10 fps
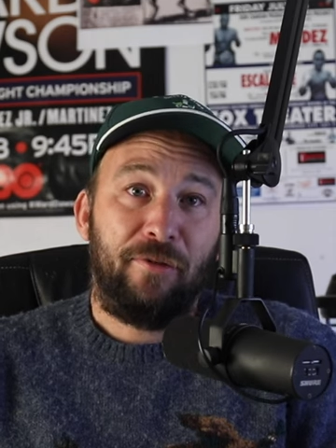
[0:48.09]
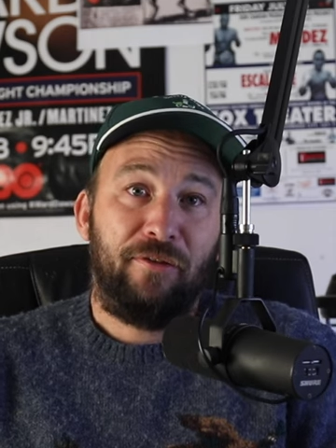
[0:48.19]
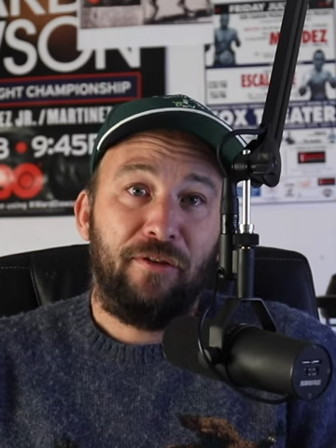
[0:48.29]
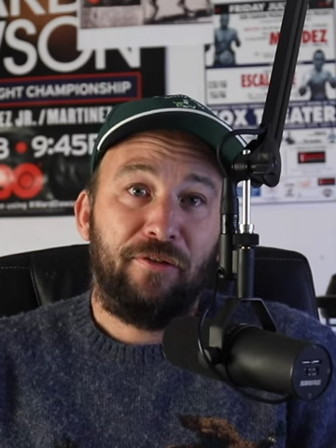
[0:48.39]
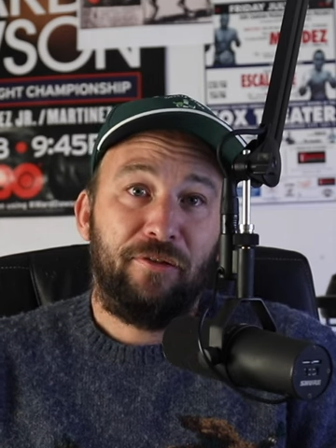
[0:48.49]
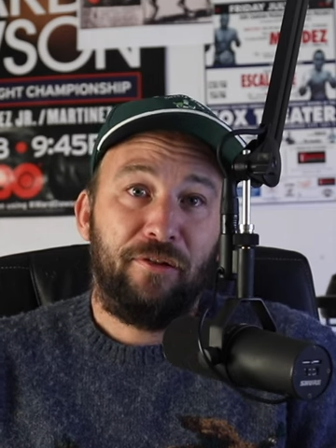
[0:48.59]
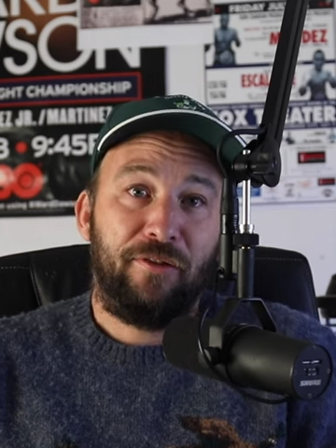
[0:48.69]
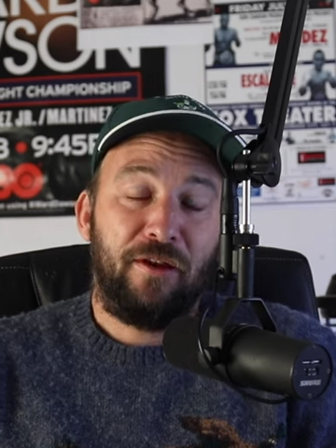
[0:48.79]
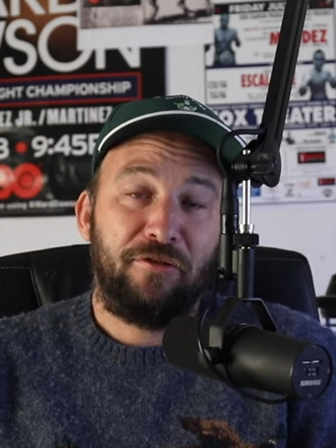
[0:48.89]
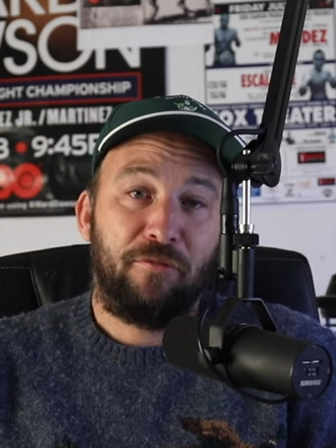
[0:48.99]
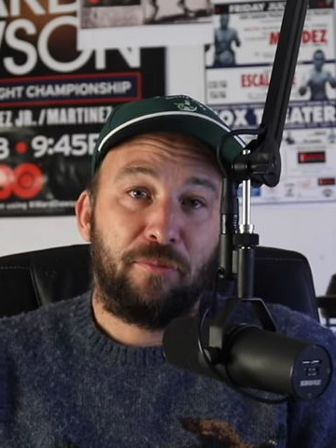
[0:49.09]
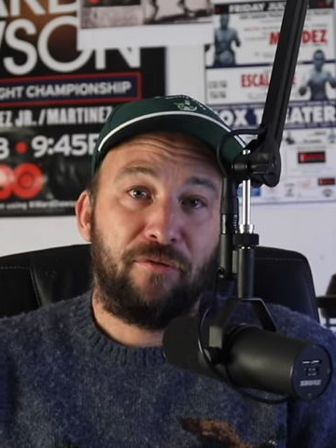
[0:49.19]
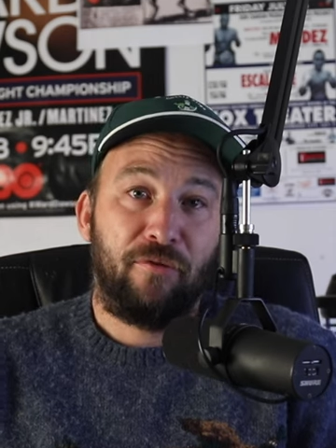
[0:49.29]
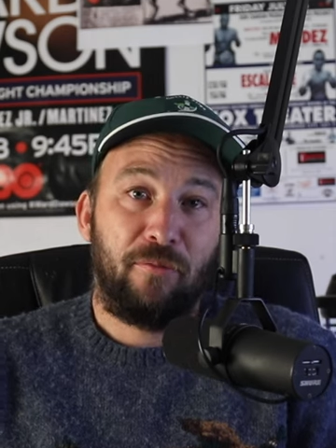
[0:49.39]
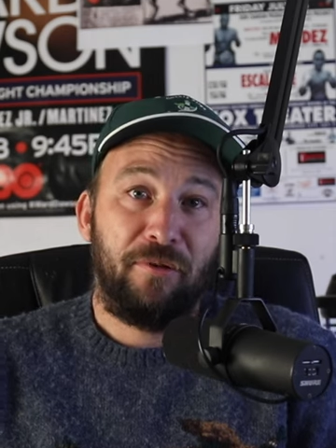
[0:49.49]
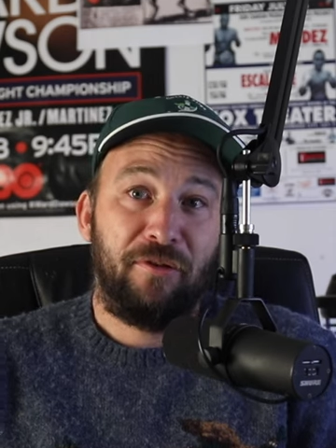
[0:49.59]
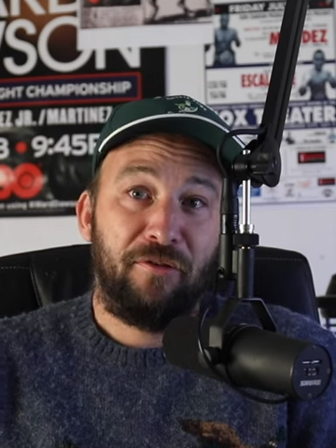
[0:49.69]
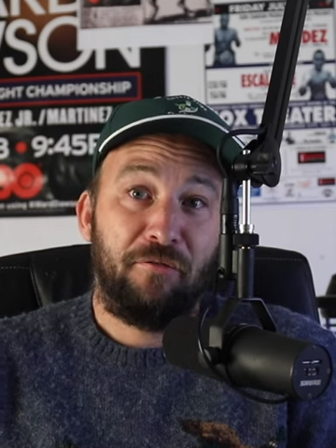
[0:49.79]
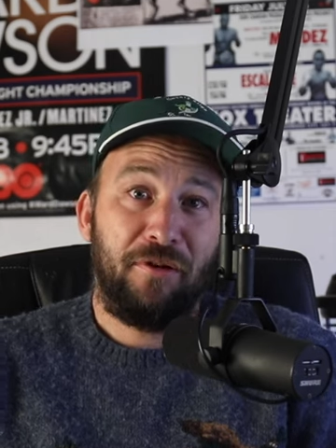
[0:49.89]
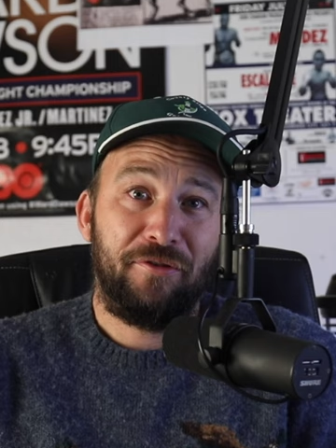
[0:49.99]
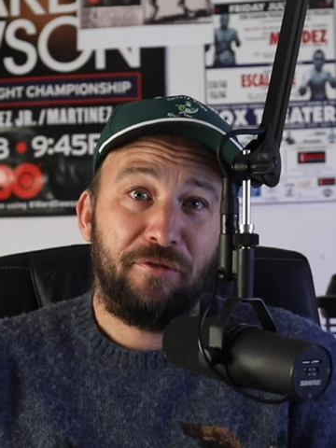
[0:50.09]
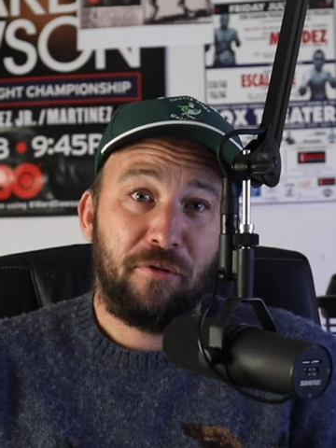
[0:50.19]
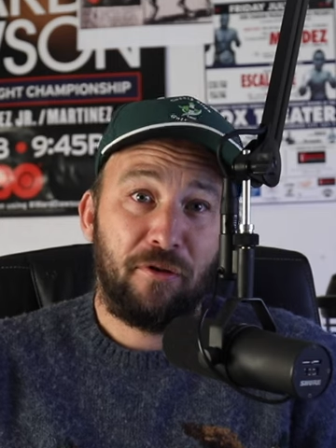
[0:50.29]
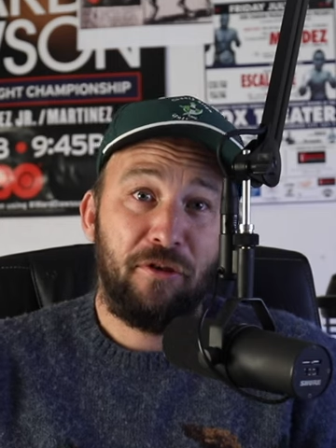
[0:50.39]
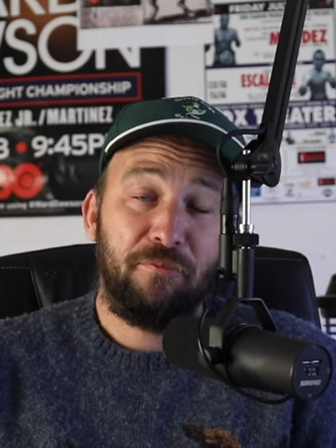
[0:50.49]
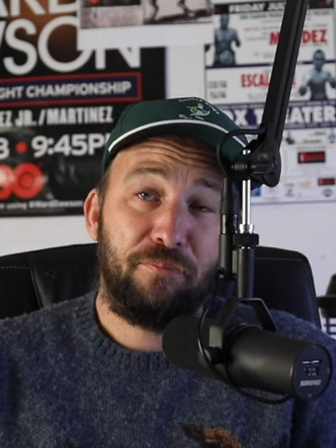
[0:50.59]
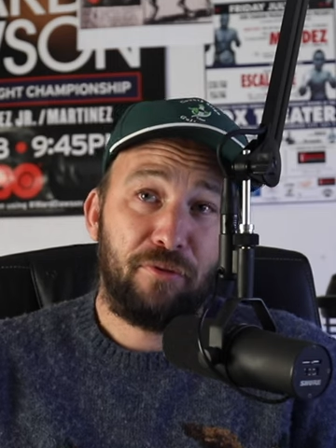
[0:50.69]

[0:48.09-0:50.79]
to see the sensational performance. Was it worth it?